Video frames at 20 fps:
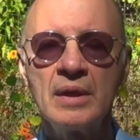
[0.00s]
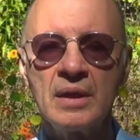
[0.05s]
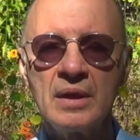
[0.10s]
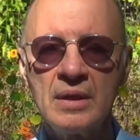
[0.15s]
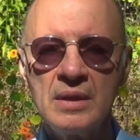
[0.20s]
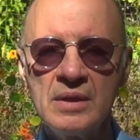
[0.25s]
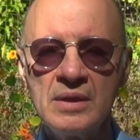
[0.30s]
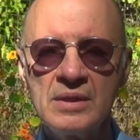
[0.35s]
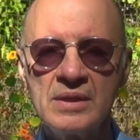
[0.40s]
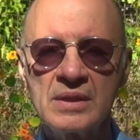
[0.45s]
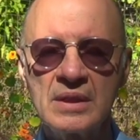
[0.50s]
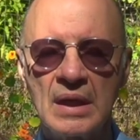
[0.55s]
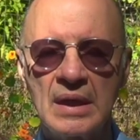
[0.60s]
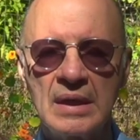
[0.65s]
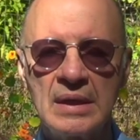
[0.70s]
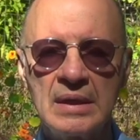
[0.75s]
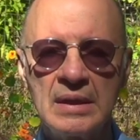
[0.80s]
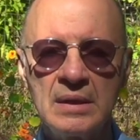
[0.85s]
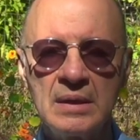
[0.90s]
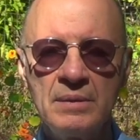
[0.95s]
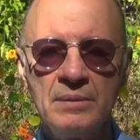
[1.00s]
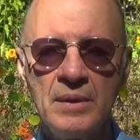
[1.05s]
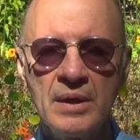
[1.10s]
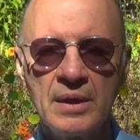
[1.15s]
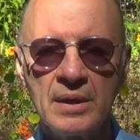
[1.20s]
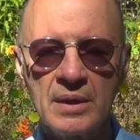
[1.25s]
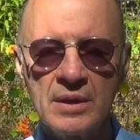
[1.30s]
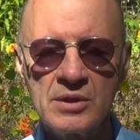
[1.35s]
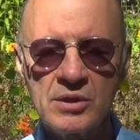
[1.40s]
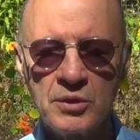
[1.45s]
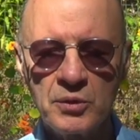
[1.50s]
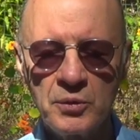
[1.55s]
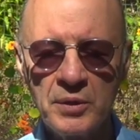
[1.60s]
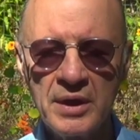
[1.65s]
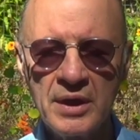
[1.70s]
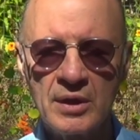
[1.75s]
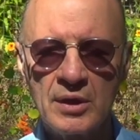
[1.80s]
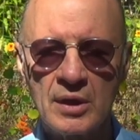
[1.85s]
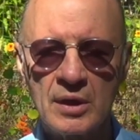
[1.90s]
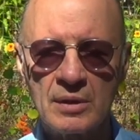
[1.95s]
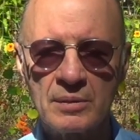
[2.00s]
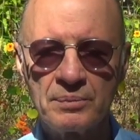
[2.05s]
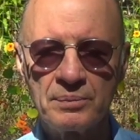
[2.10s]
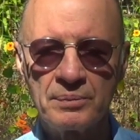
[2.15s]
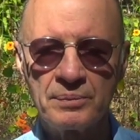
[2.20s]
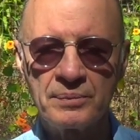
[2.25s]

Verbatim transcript: is, uh, is critical.